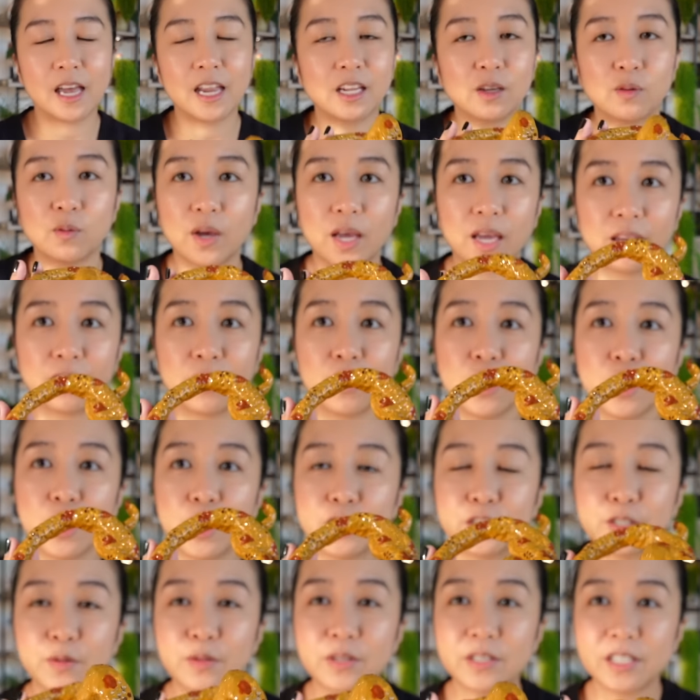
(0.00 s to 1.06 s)
Anyway,
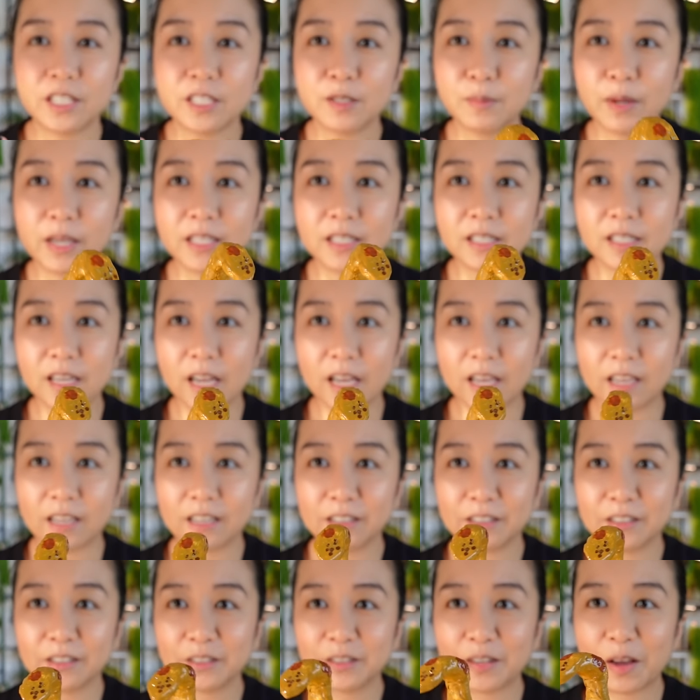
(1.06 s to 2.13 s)
so this is my
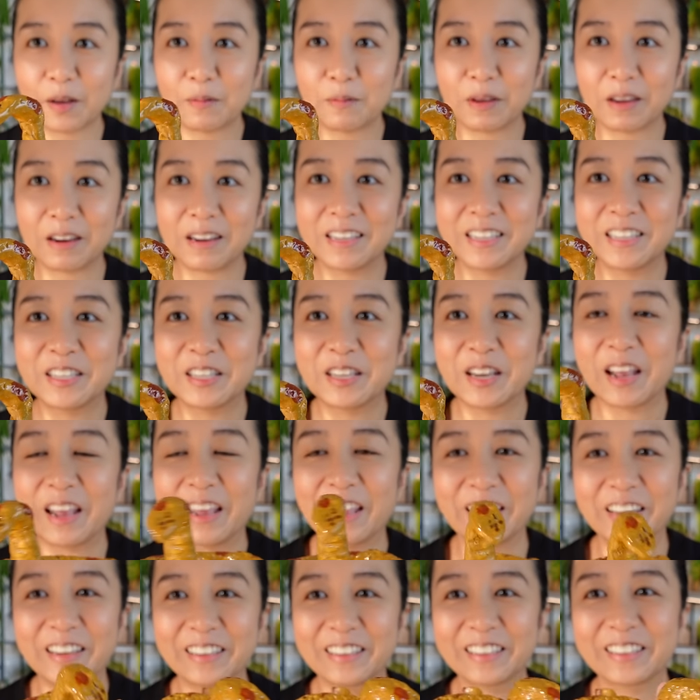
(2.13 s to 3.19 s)
snake. I made a
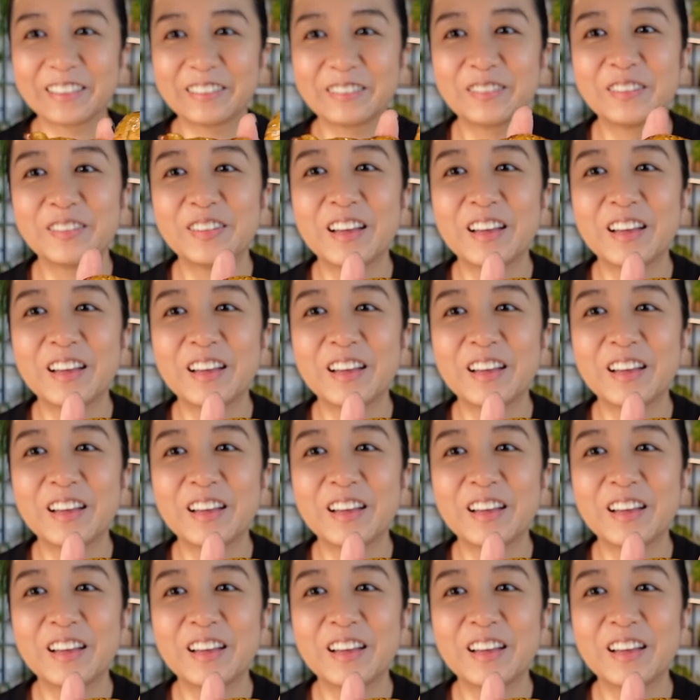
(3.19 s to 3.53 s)
snake.